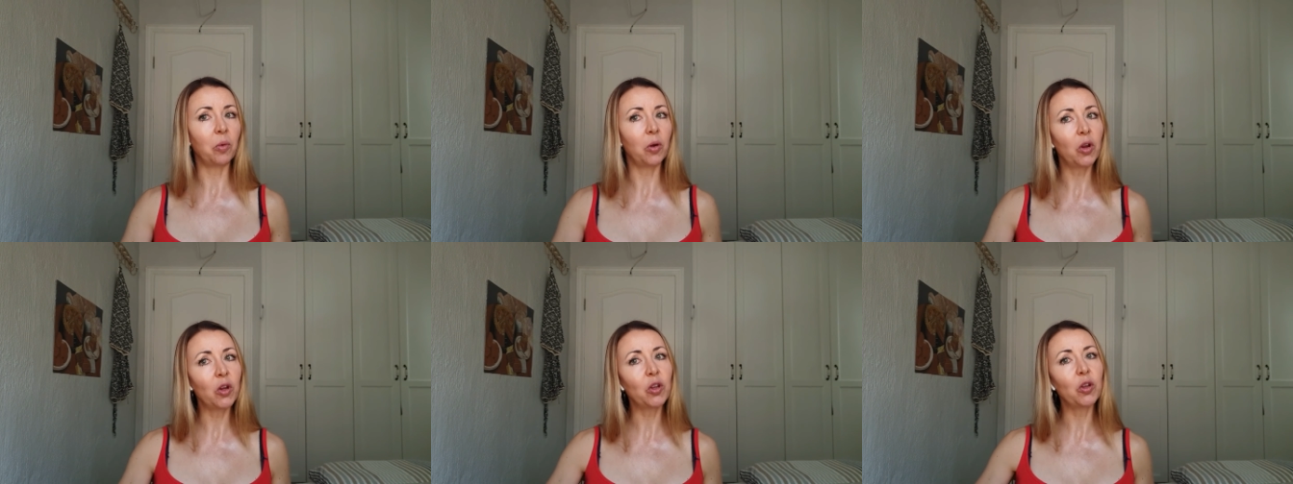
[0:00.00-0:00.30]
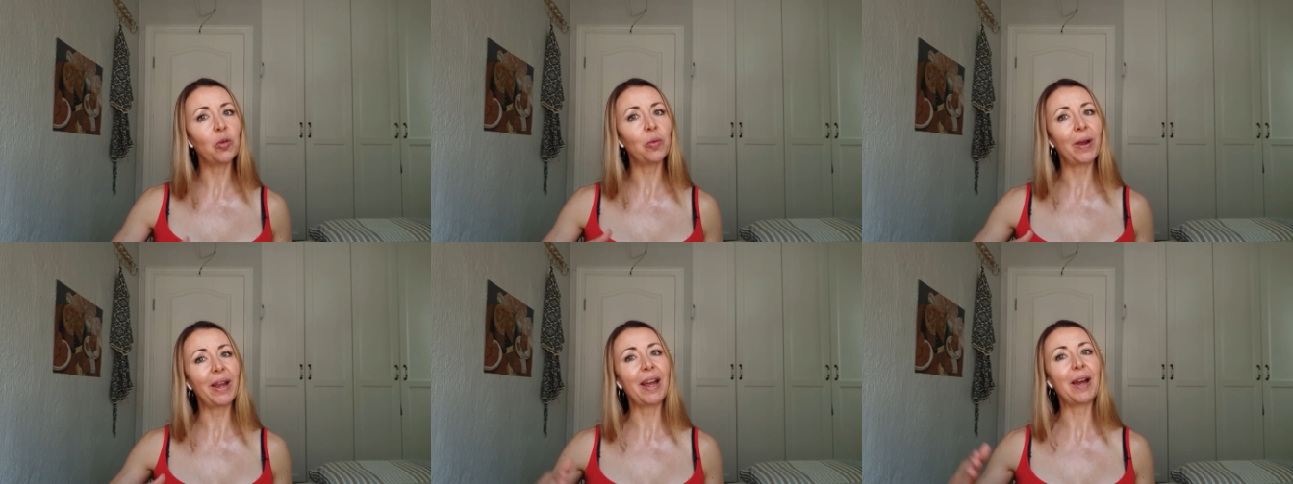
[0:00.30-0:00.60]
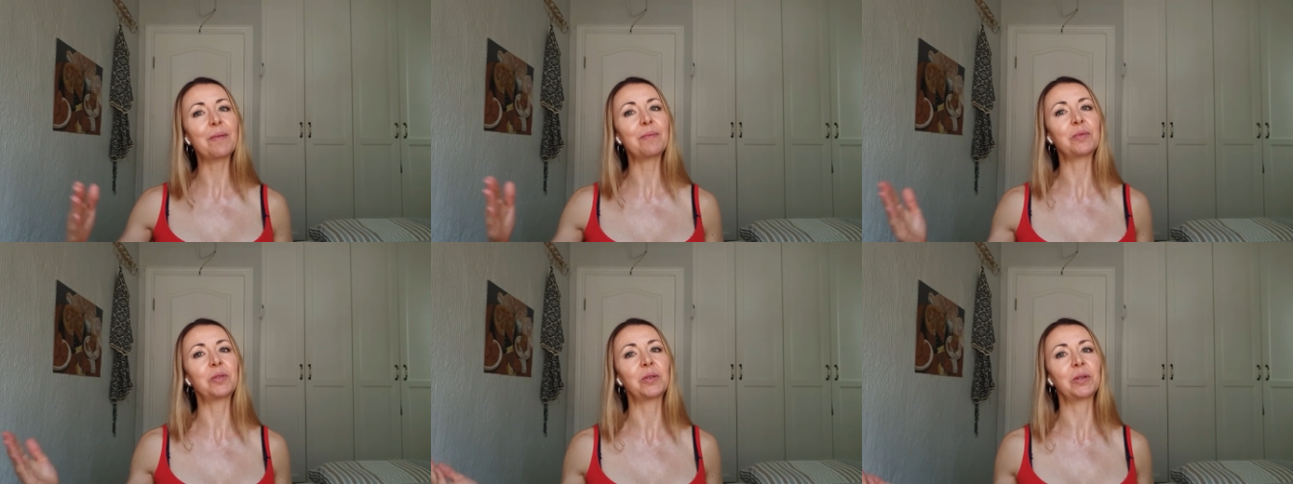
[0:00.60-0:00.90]
work your way
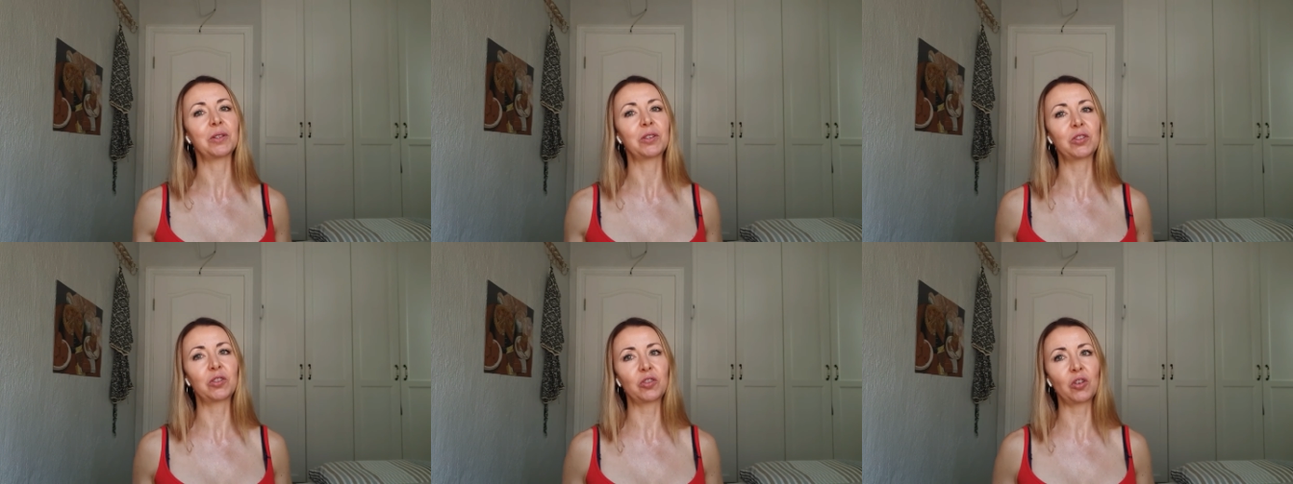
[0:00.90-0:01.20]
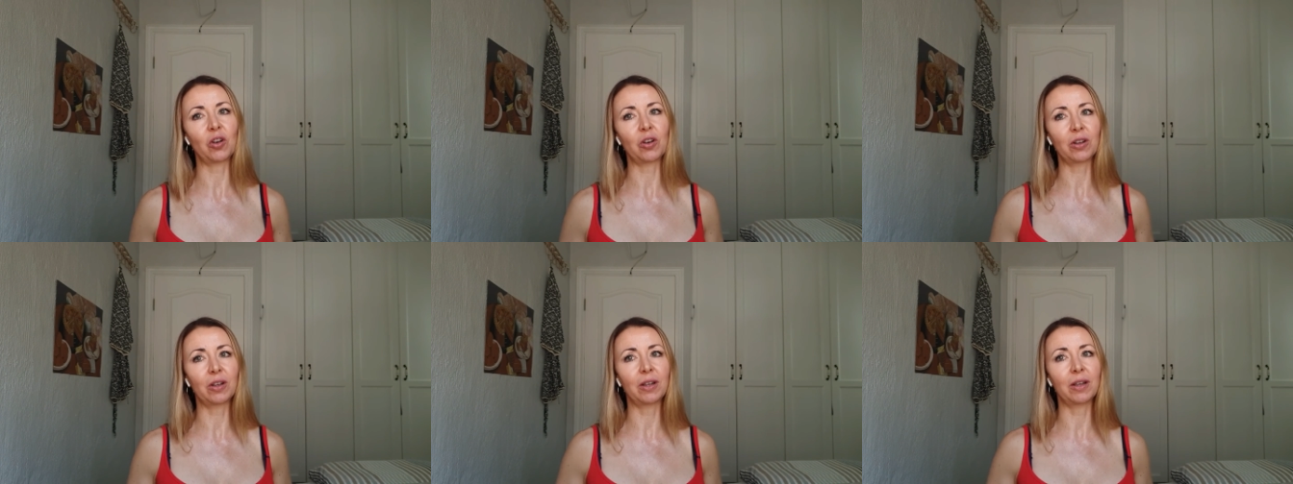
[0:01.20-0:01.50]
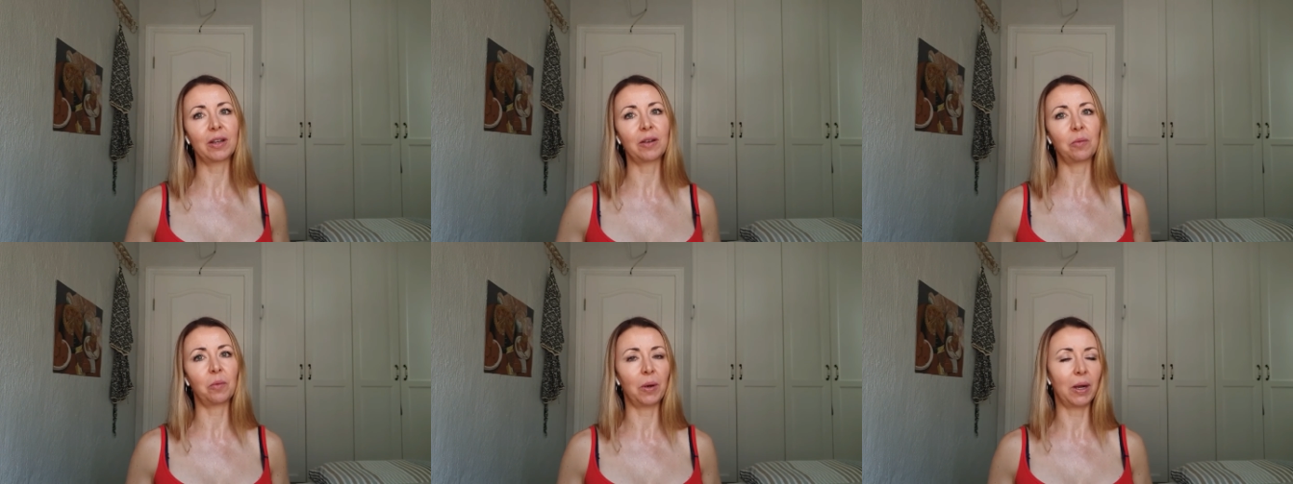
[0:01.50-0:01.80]
up to a
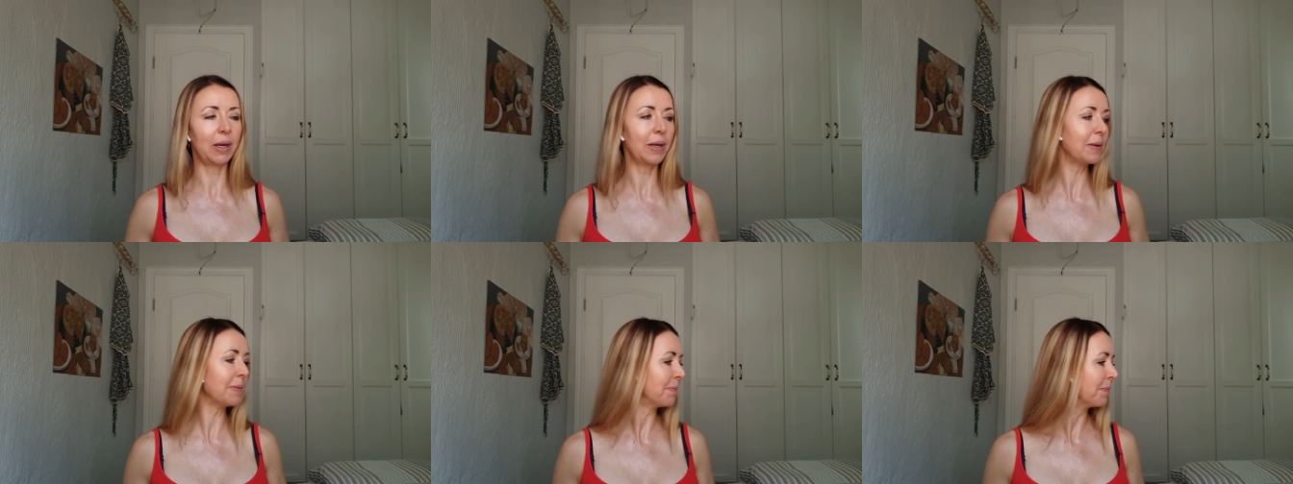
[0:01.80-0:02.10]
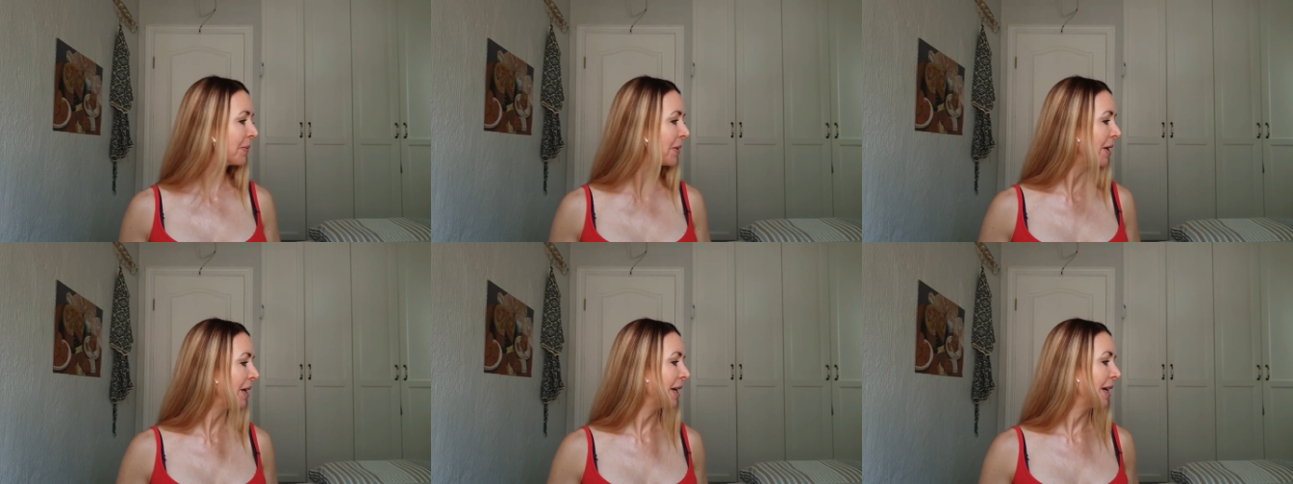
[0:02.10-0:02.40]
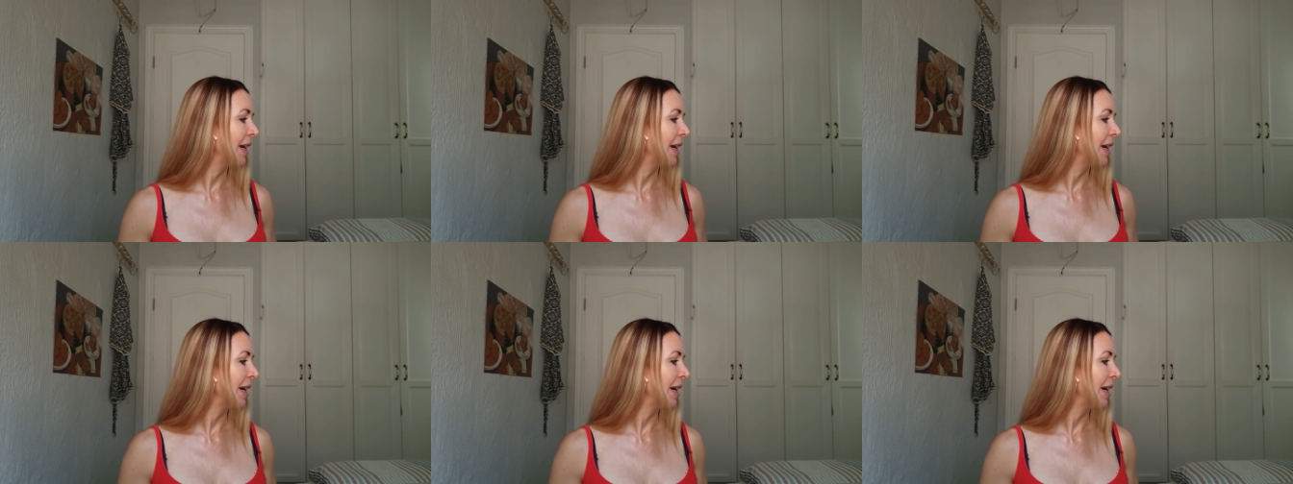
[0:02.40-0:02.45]
stronger one.